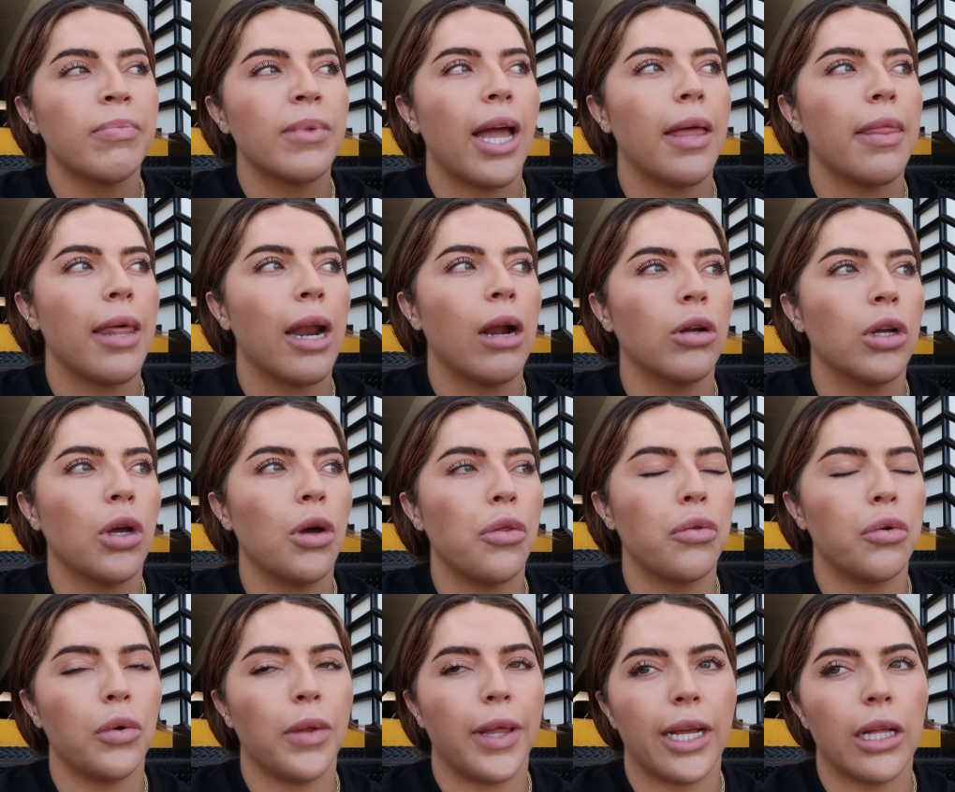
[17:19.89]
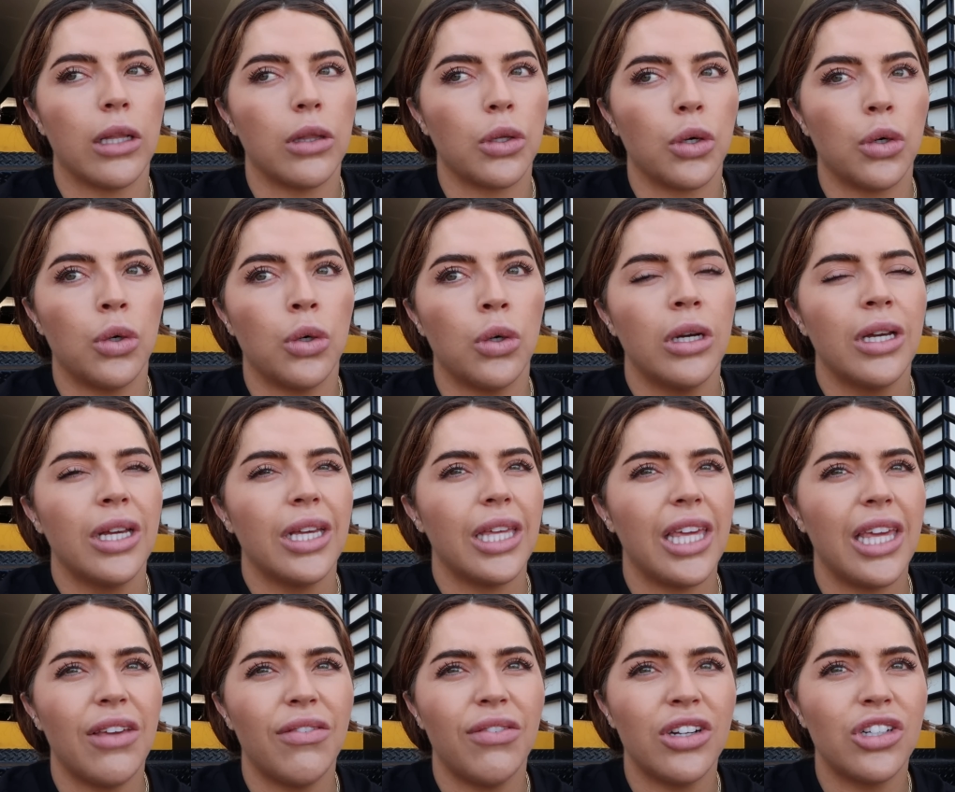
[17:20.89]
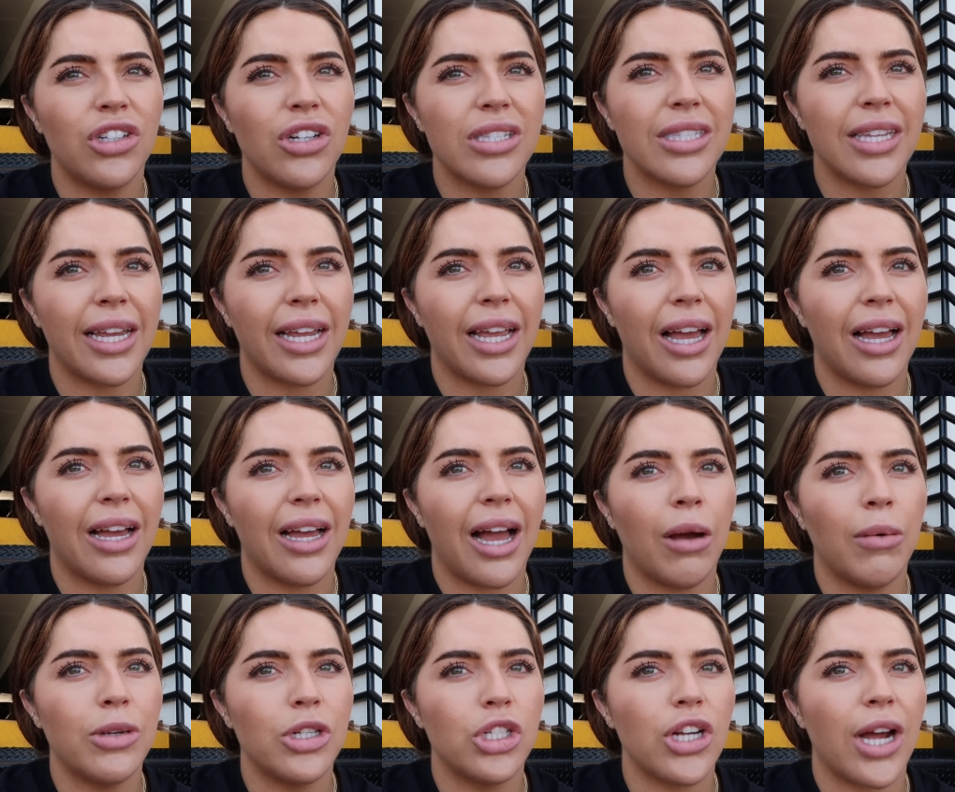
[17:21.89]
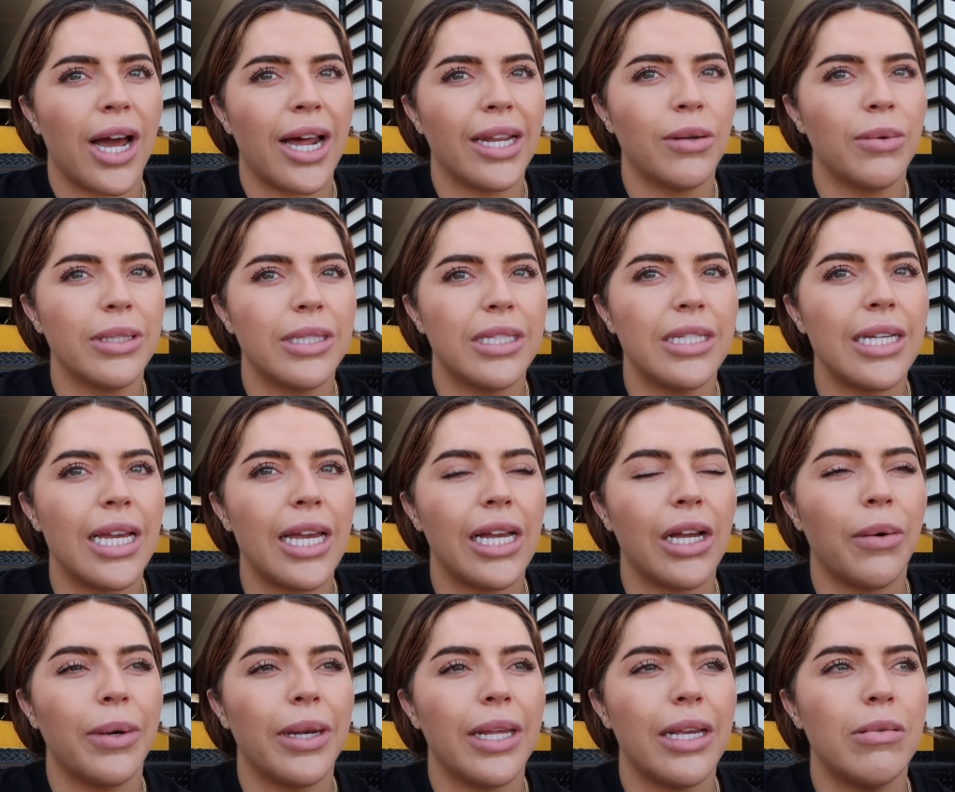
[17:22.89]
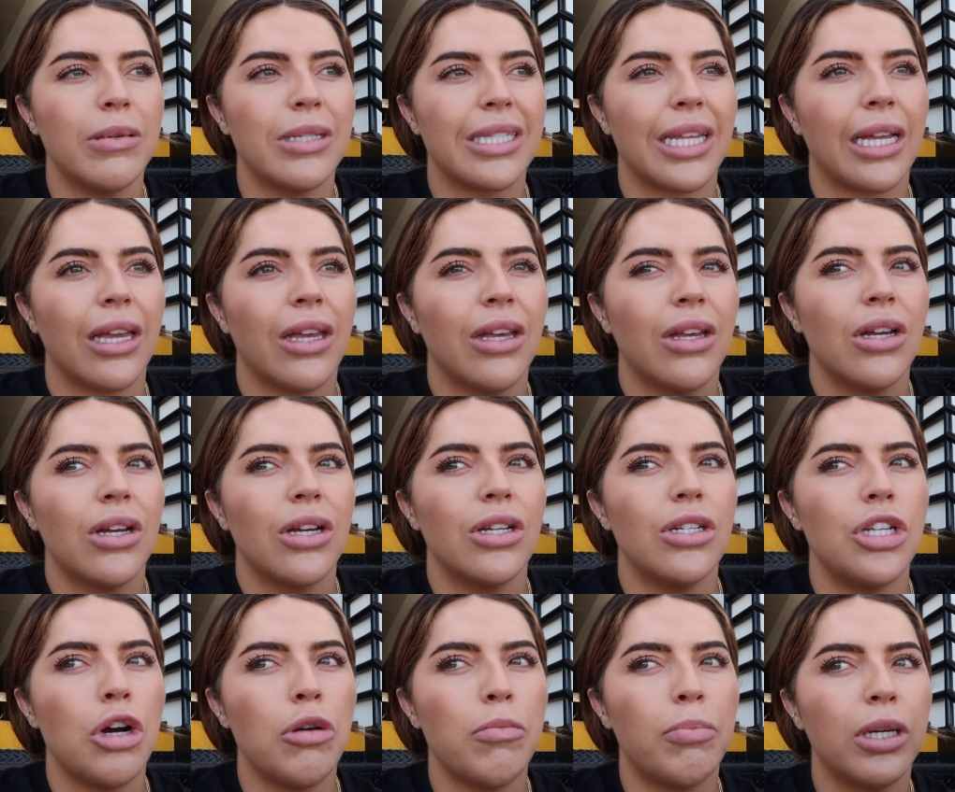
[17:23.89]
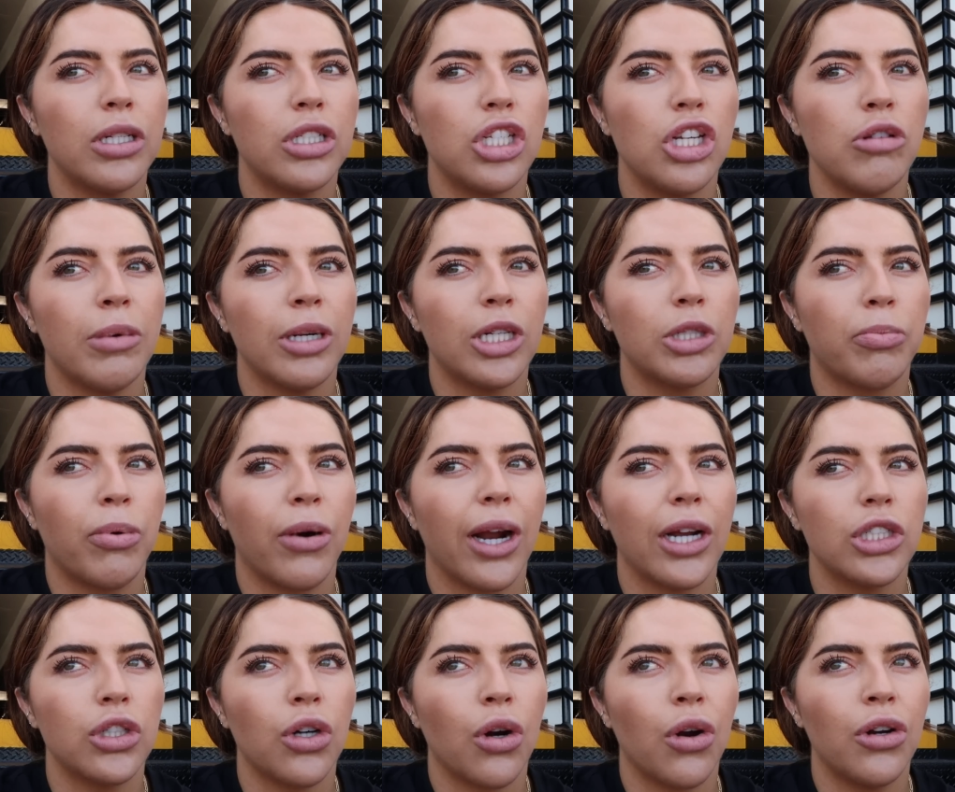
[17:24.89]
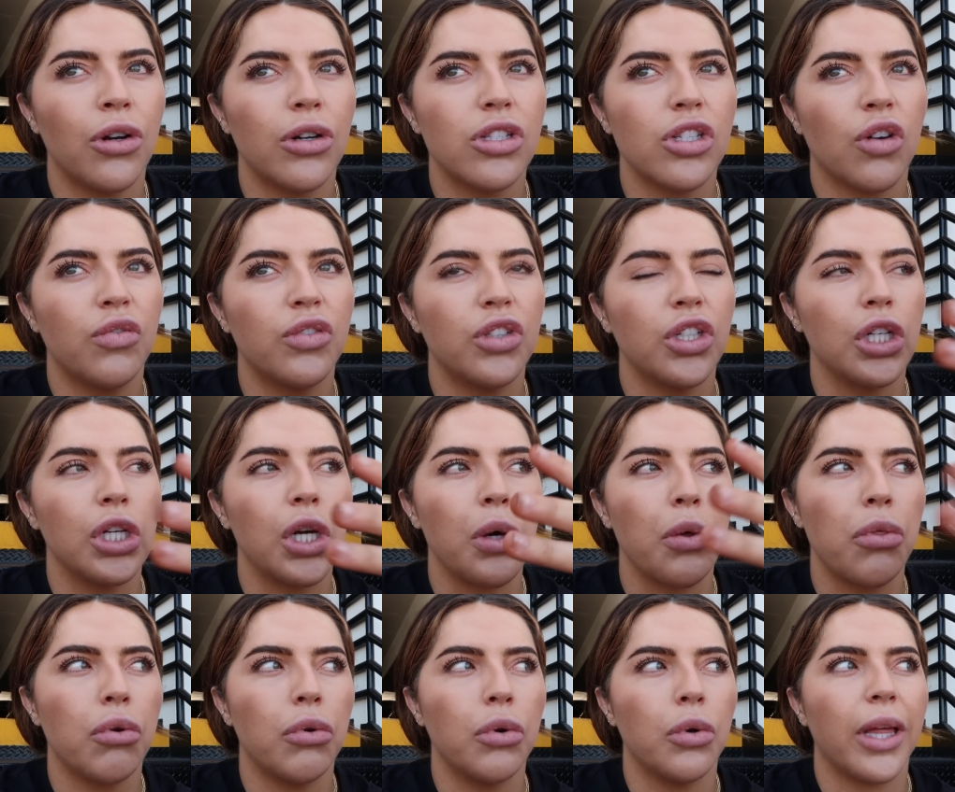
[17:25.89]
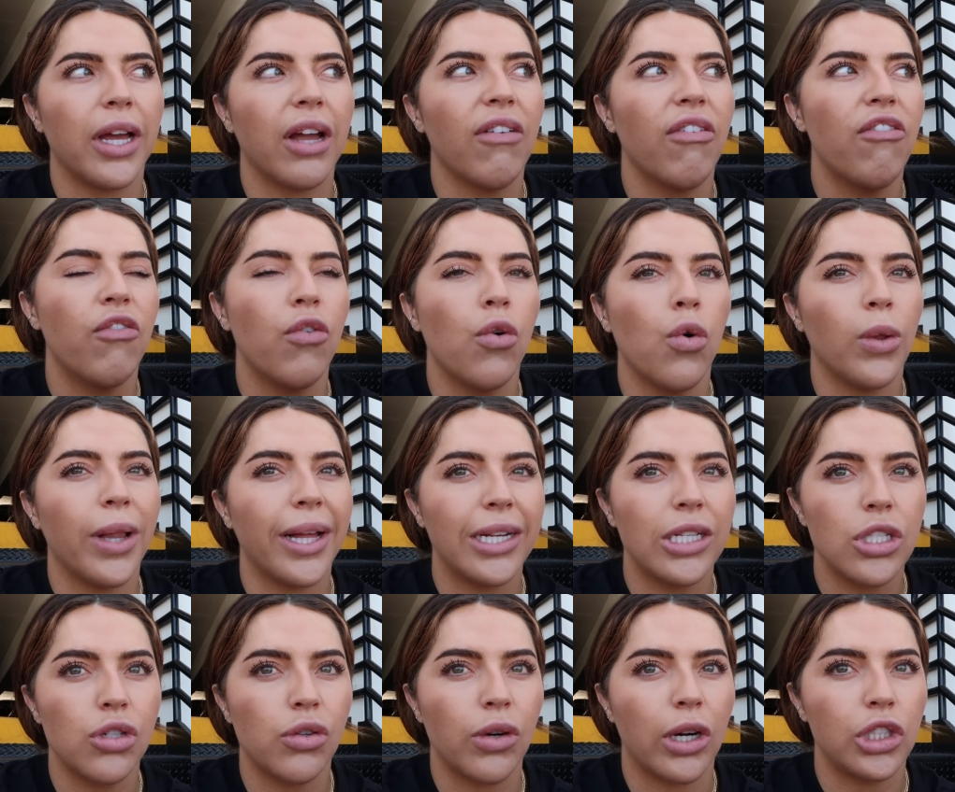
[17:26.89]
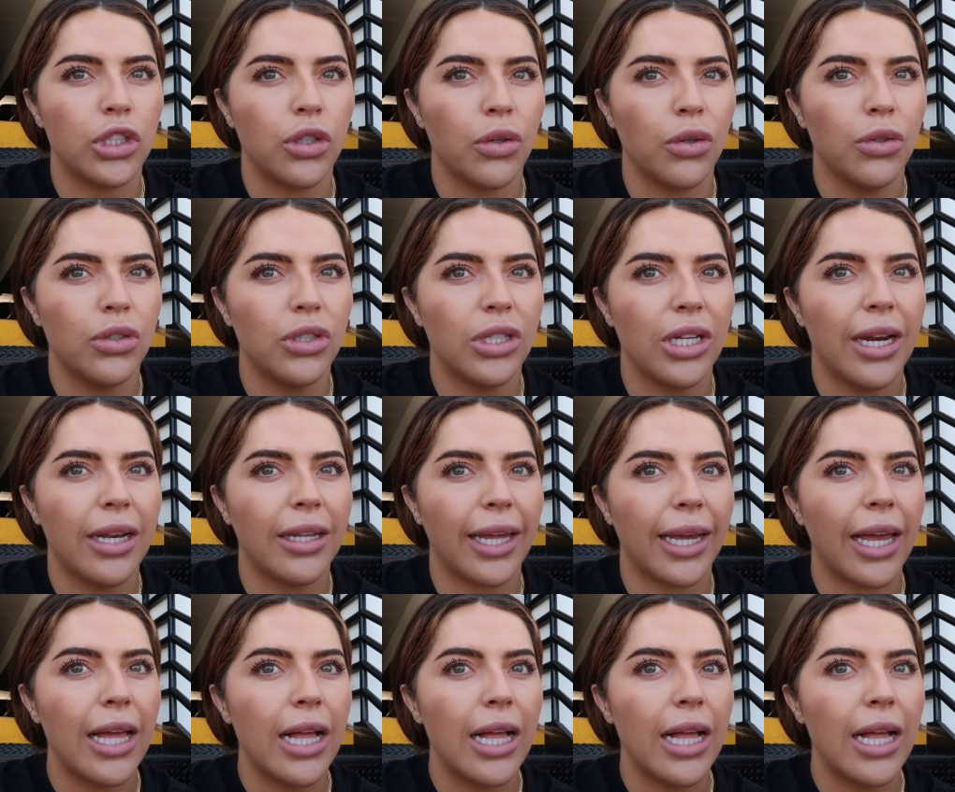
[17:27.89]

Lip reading: And then I'll go through like a little, even just like, I was chatting with Diego and he was like, don't put too much pressure on yourself to go through like a full like stretching routine. Like